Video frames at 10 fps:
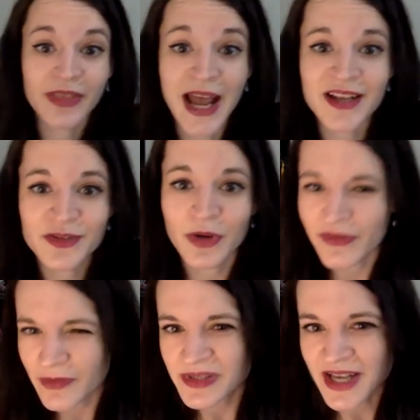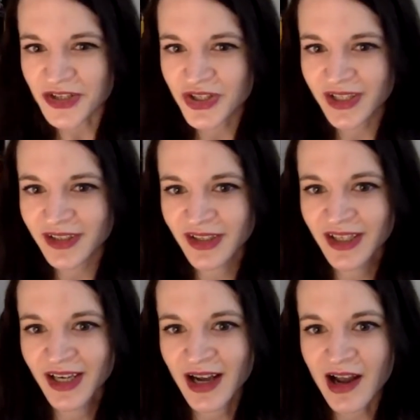that sort of obsession
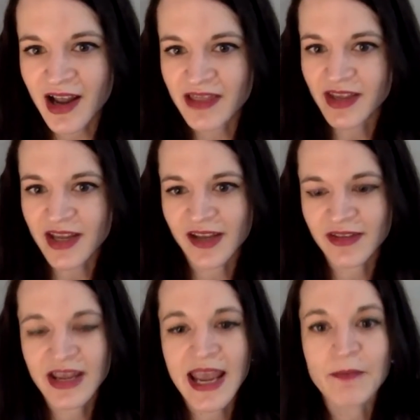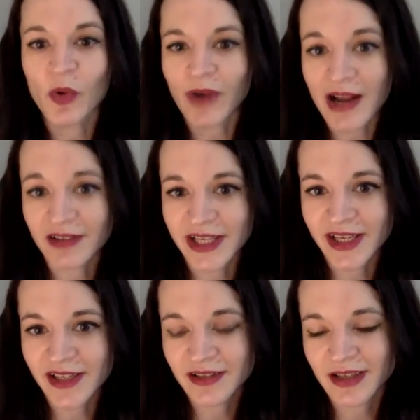and the
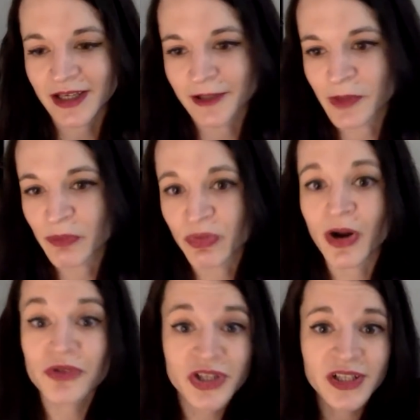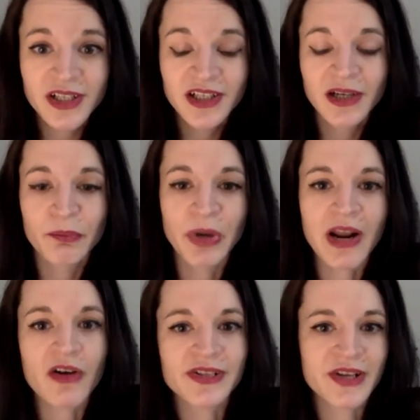amorality approach. But
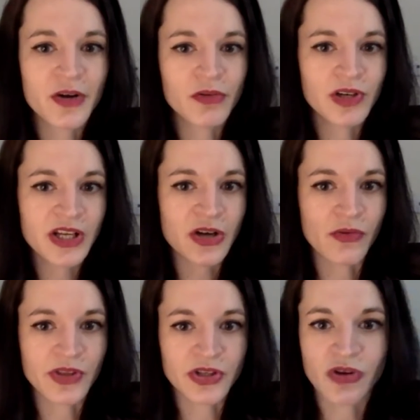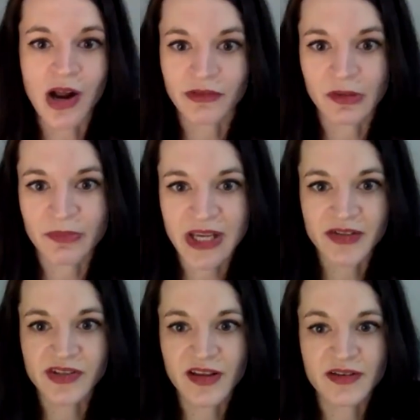also, the genre being
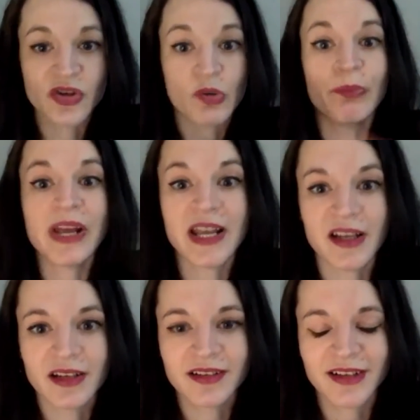so big,